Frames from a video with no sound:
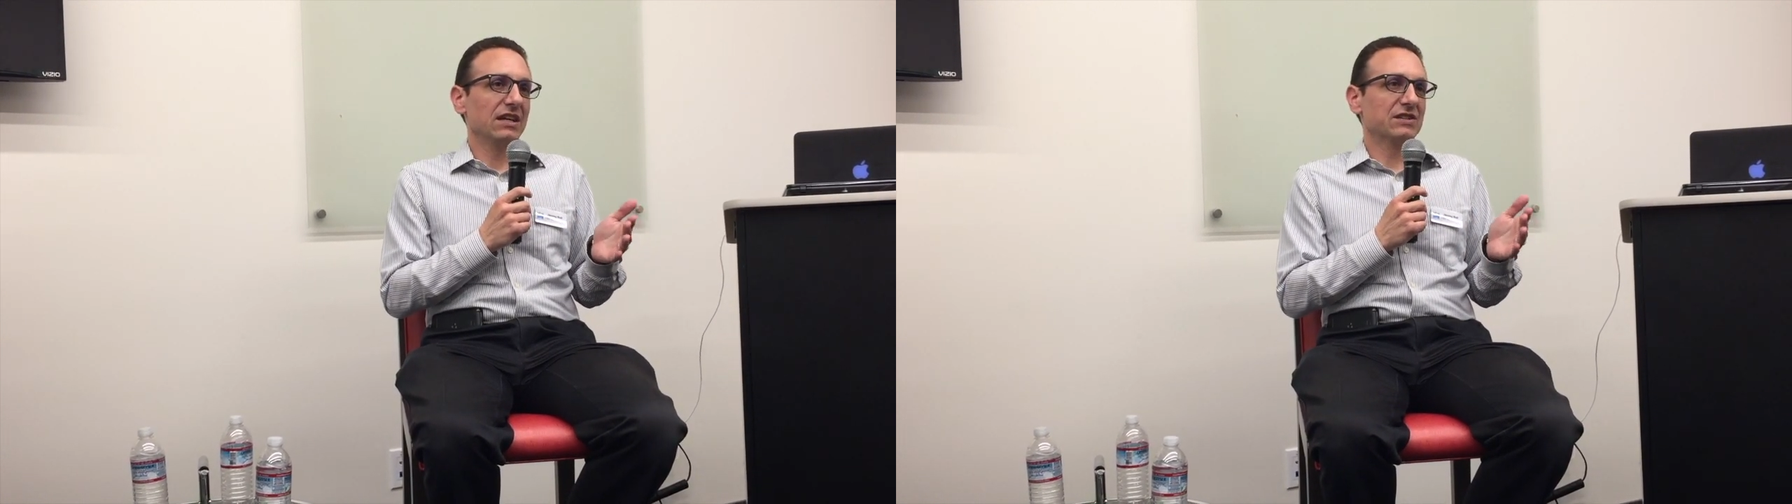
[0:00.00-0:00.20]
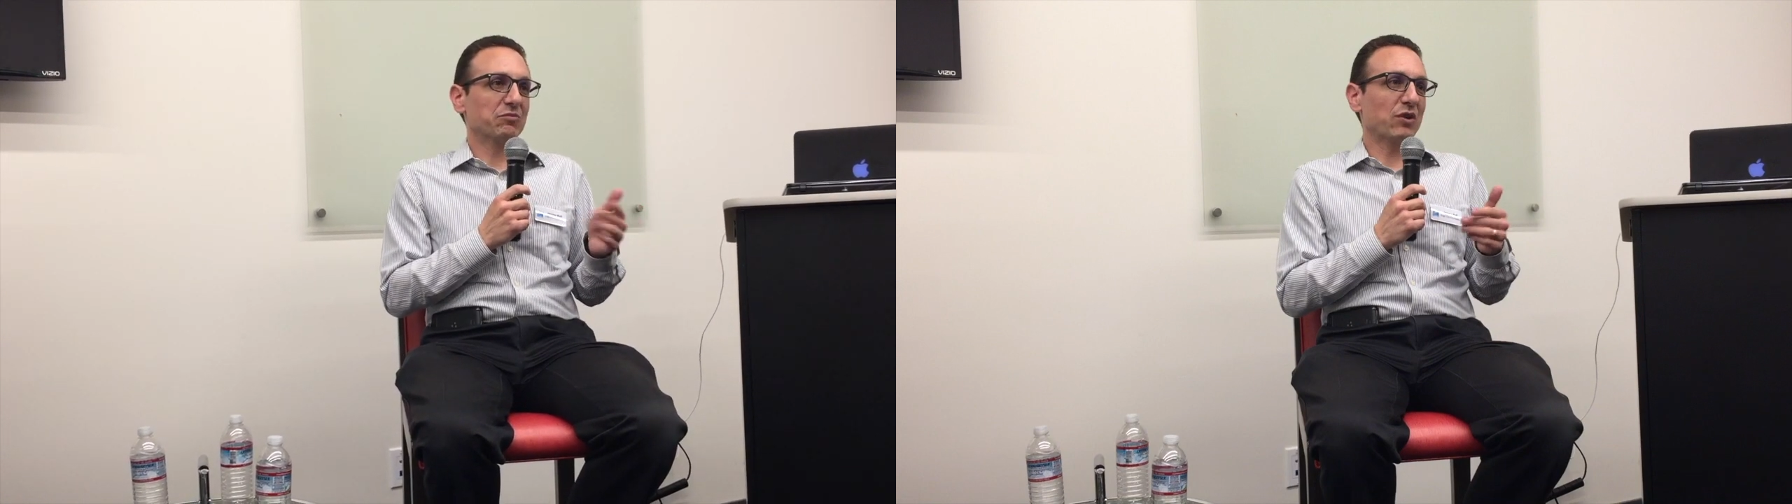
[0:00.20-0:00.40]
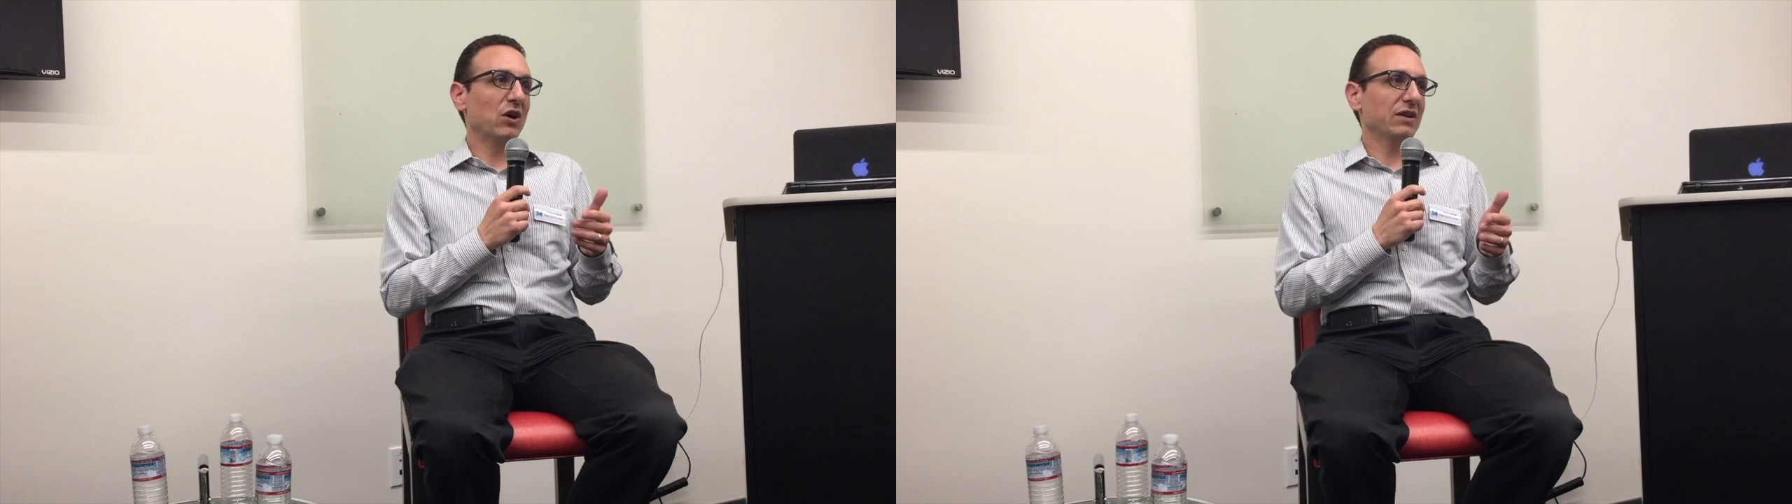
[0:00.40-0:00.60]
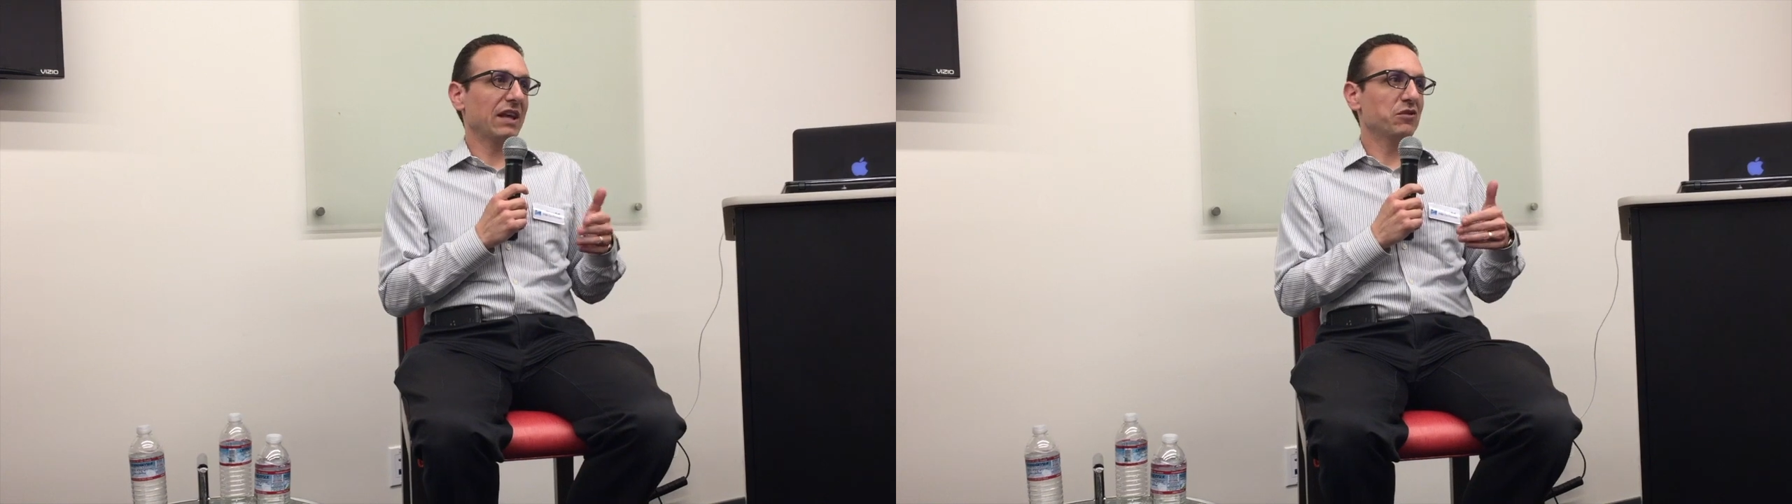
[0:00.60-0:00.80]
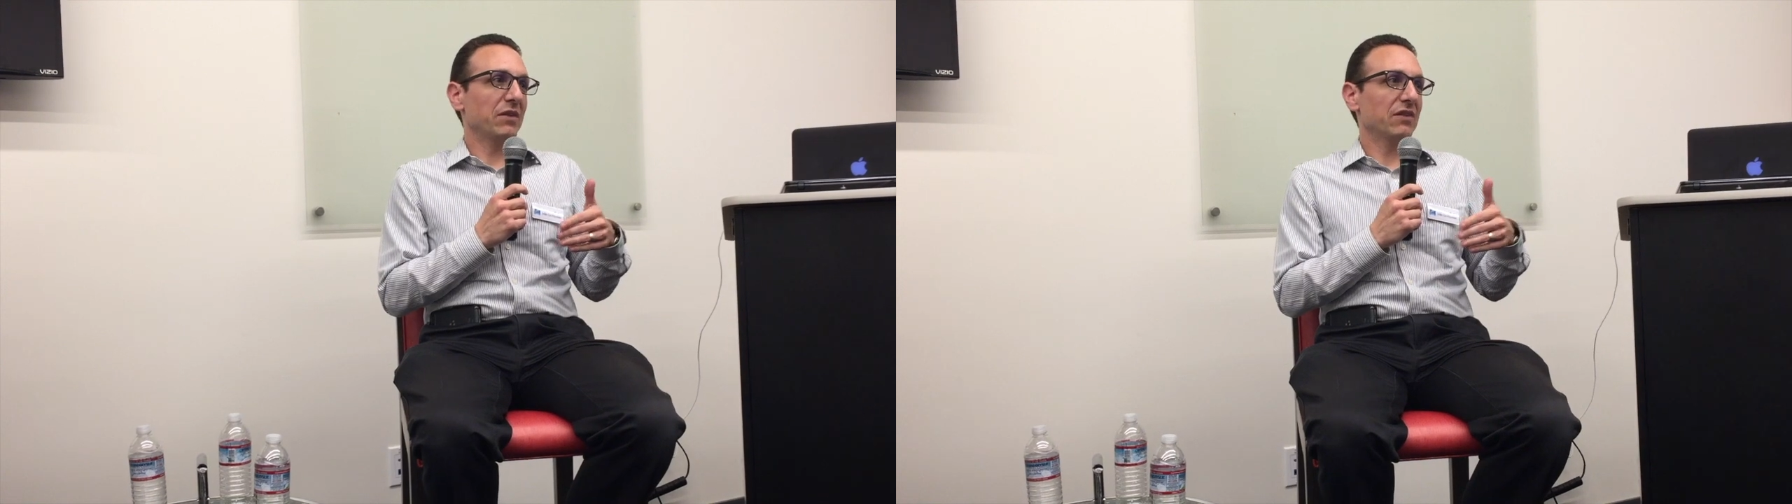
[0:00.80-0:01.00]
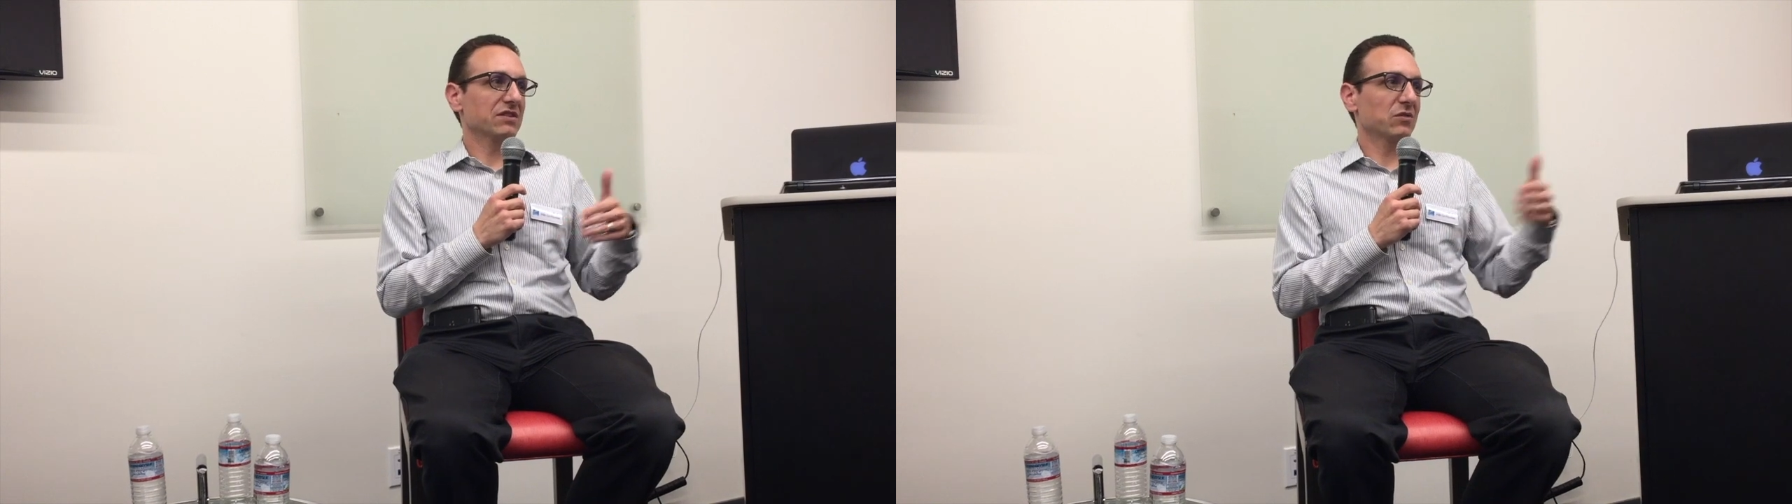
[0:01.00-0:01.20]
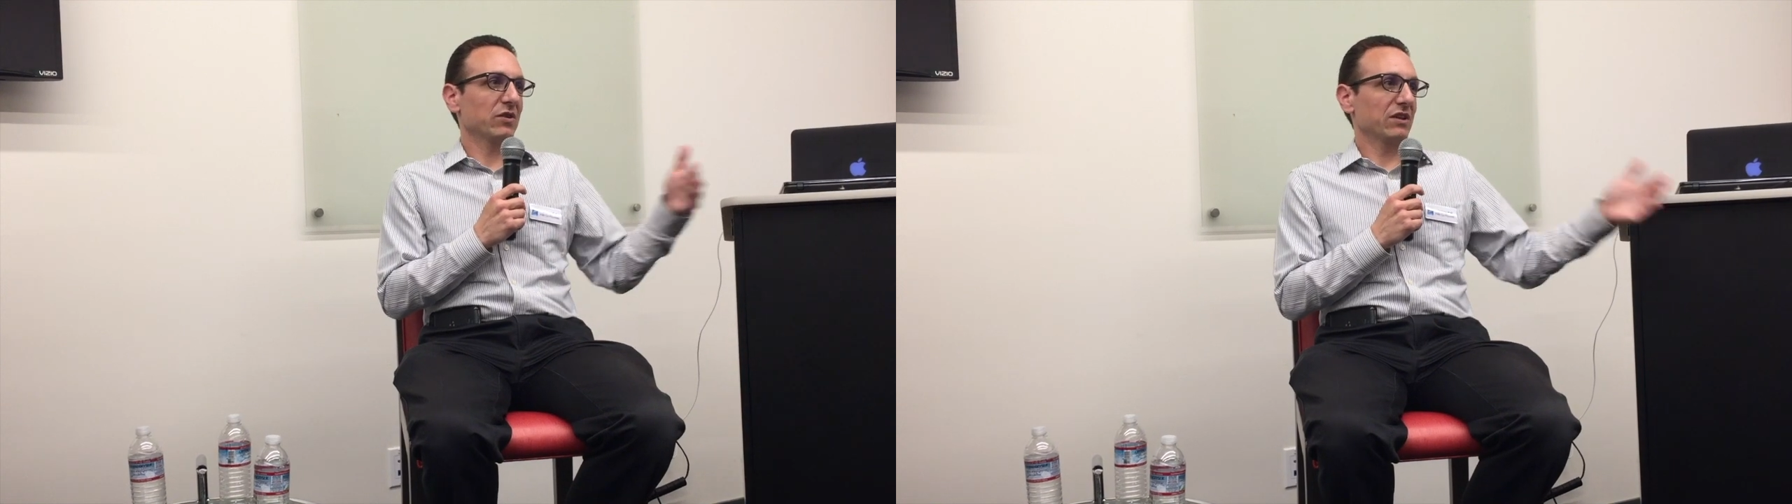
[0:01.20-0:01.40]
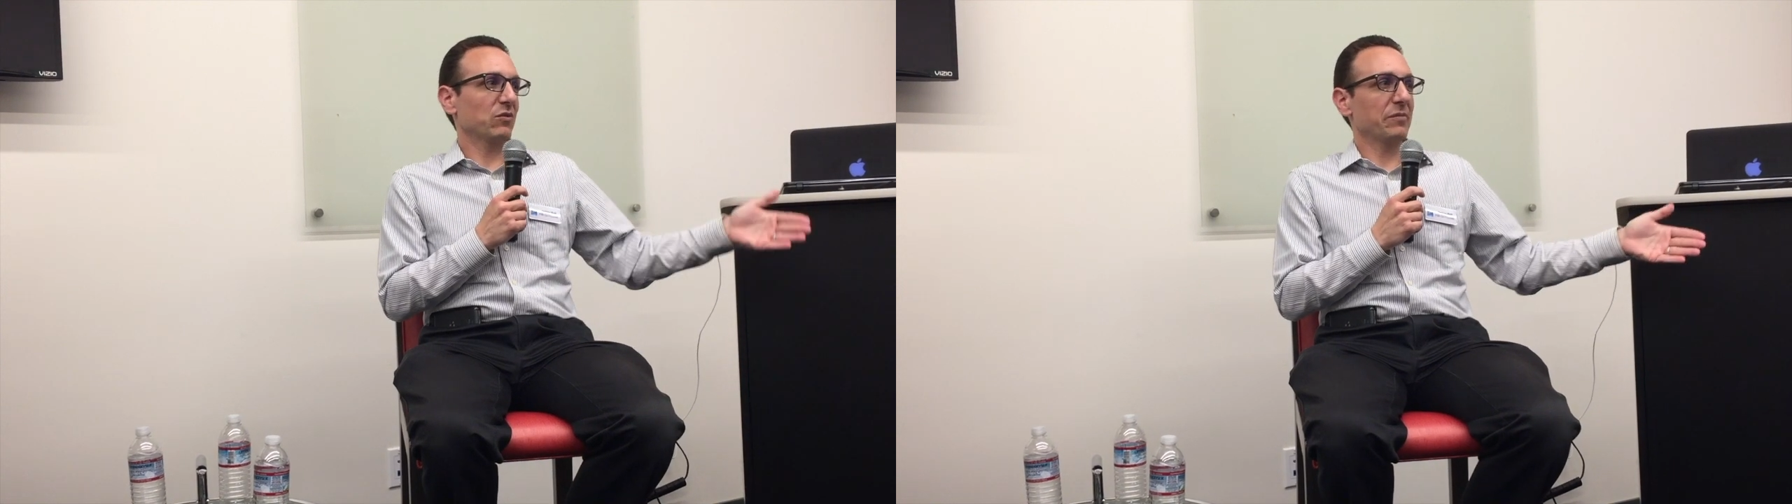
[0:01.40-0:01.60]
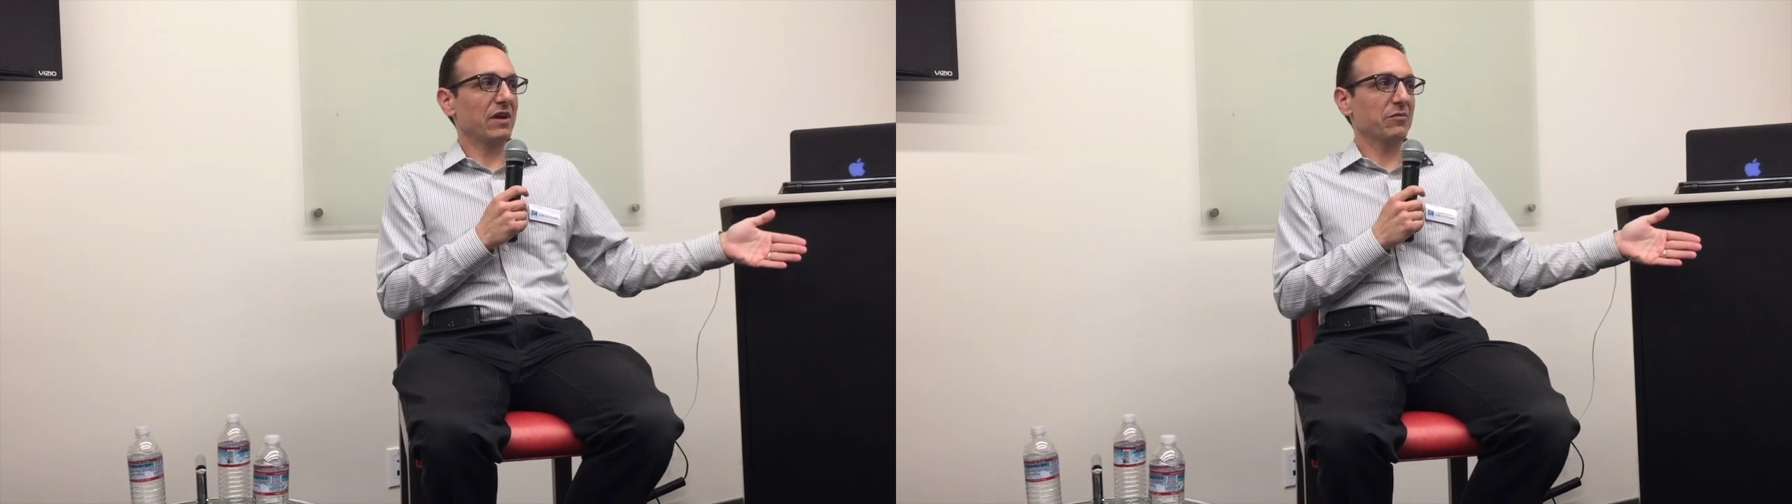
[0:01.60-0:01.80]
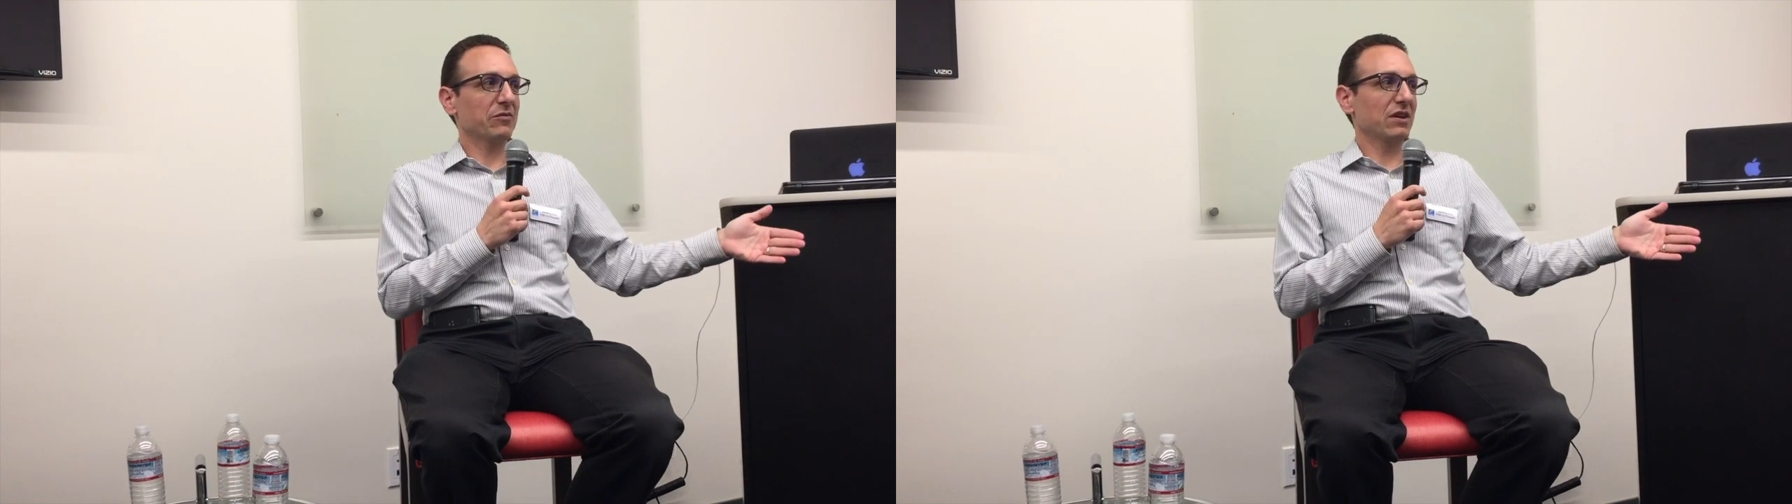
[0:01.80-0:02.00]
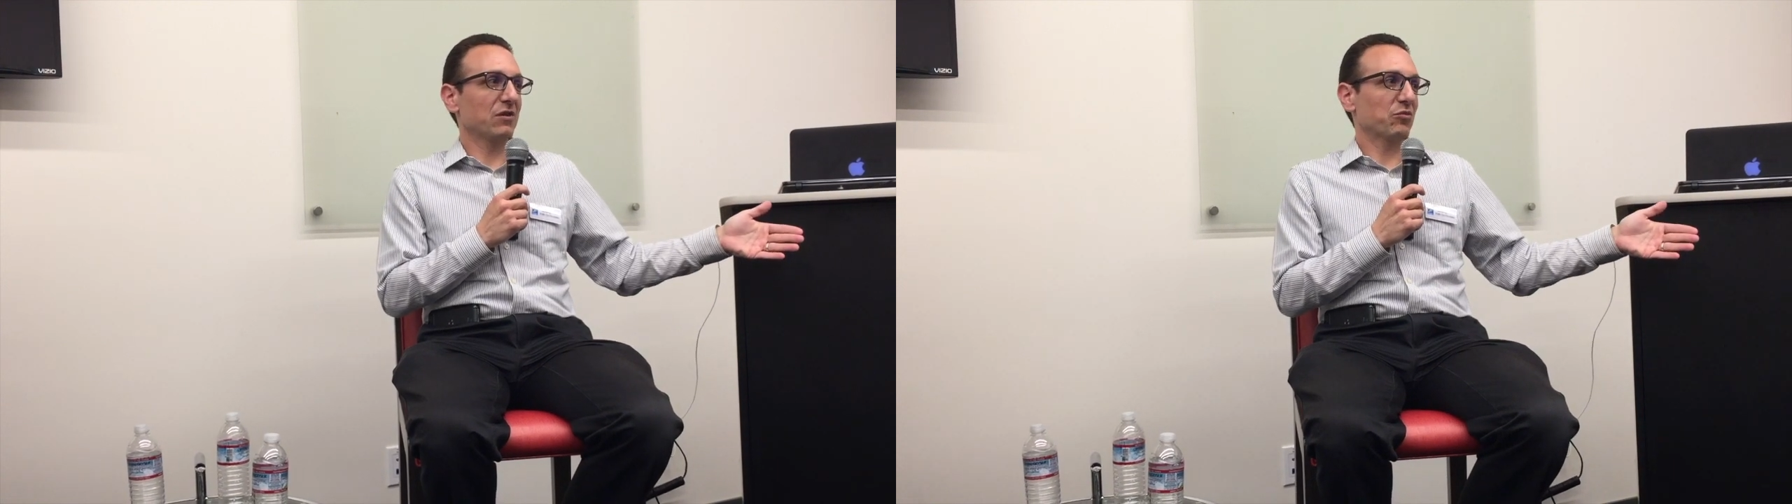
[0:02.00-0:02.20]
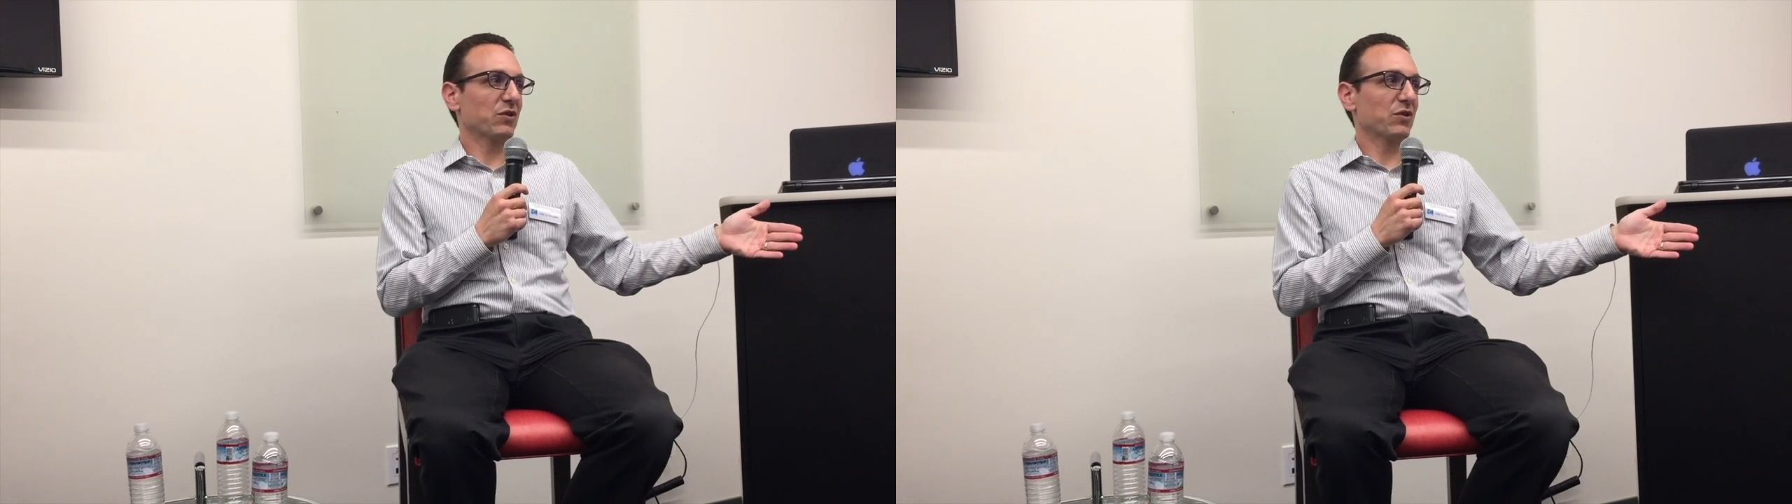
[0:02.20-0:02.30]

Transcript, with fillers: it's a pro in that you may have someone that you know